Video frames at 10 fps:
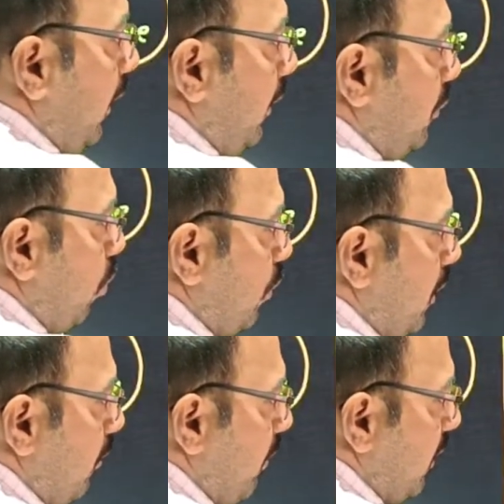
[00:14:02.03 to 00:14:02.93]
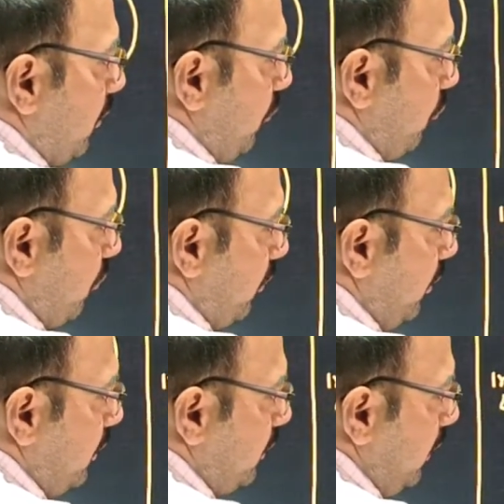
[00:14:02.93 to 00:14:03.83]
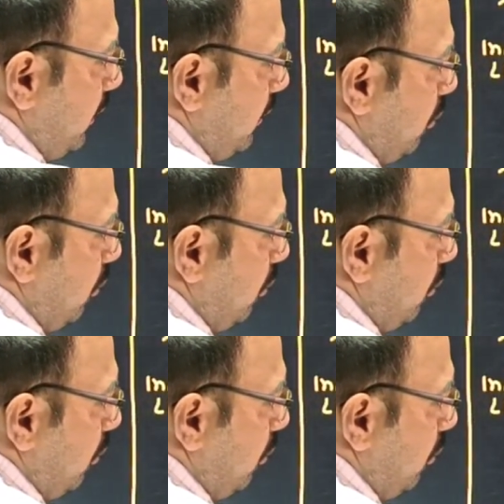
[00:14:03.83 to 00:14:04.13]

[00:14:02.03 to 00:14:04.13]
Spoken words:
It is original path. This is